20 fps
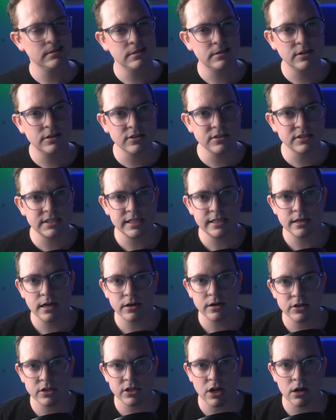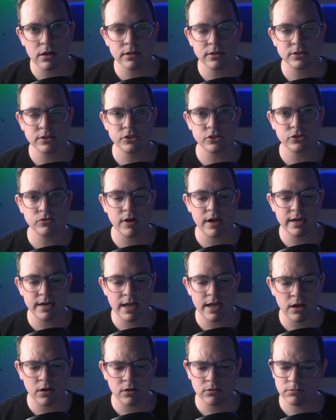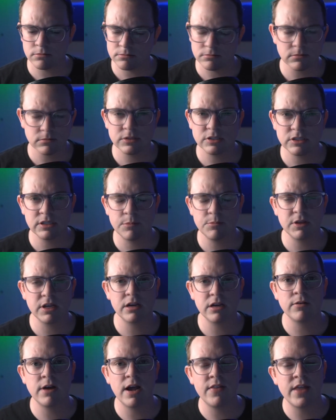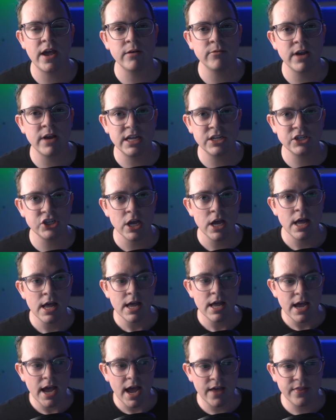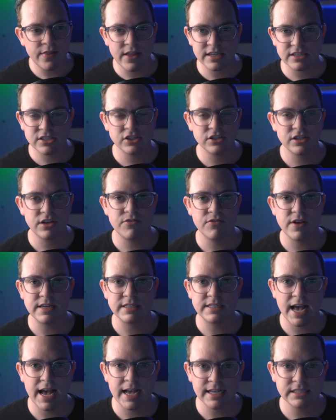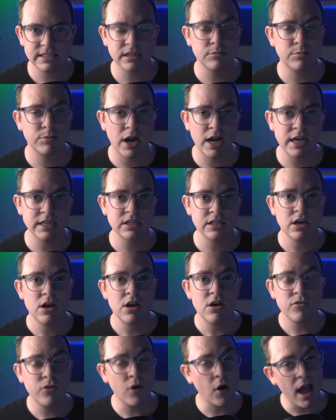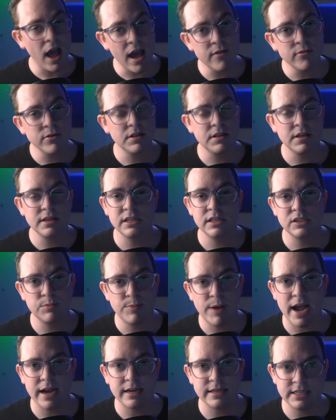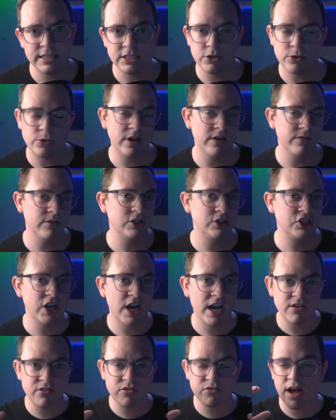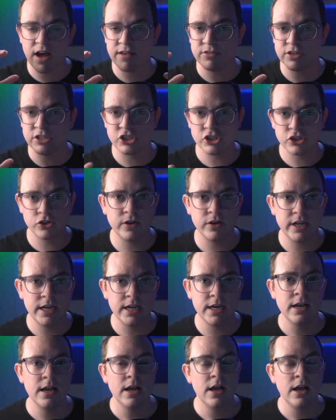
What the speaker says: $1,300 right now, something around that range. And that's just a fantastic price for everything that's packed into it. You have a giant 5-inch screen.